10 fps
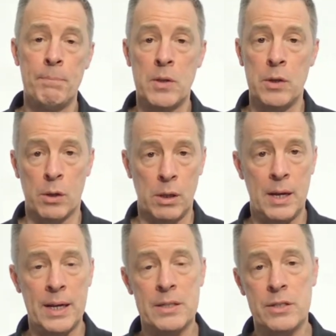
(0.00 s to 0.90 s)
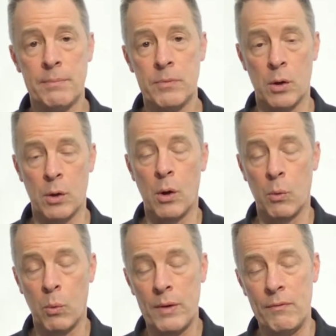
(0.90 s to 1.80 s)
your clients, or
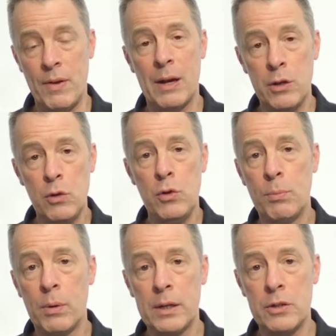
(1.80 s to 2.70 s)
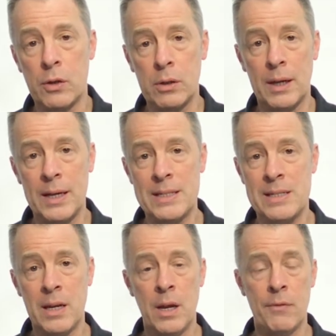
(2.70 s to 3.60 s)
what value you bring to your
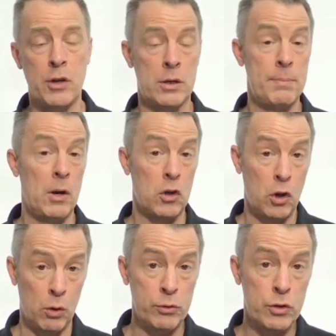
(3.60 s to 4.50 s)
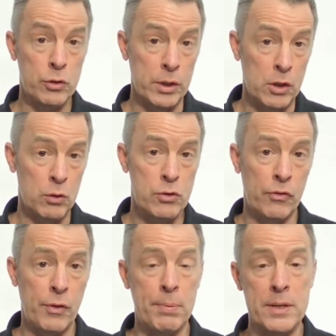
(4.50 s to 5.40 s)
clients. I've talked about culture, the culture
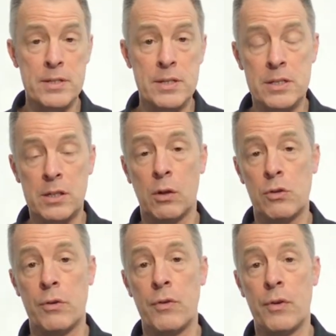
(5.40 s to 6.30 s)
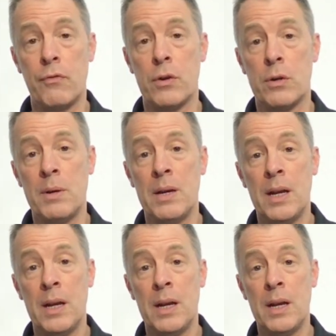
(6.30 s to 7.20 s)
of your business, the culture of your firm.
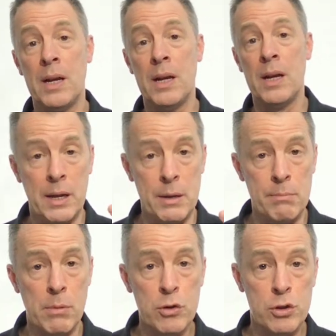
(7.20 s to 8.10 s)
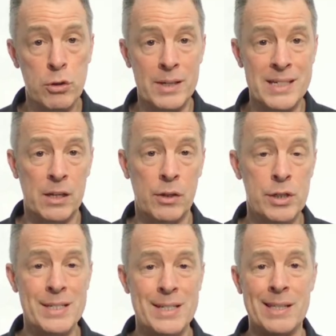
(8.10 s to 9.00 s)
I've talked about emotional
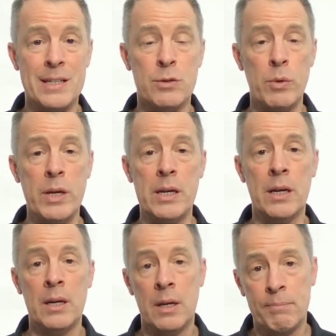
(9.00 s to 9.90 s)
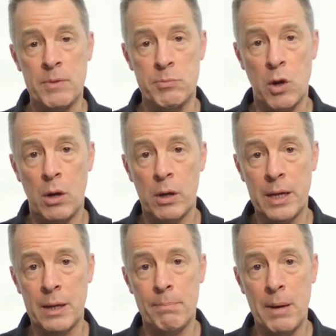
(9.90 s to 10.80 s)
intelligence. And this week, I'm
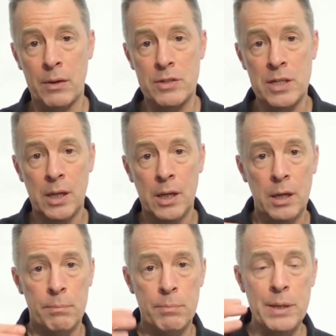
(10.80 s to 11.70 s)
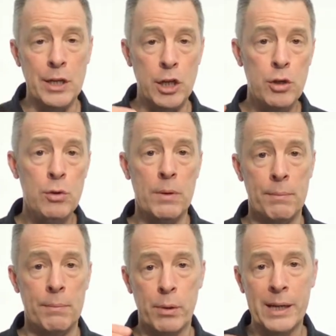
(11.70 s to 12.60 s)
talking about being
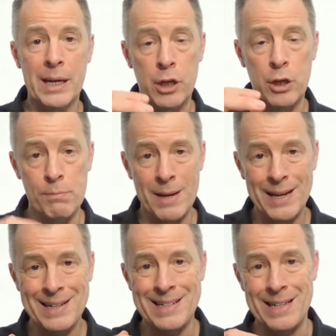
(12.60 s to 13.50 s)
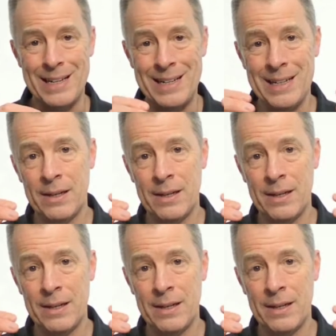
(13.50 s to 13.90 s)
human, bringing humanity,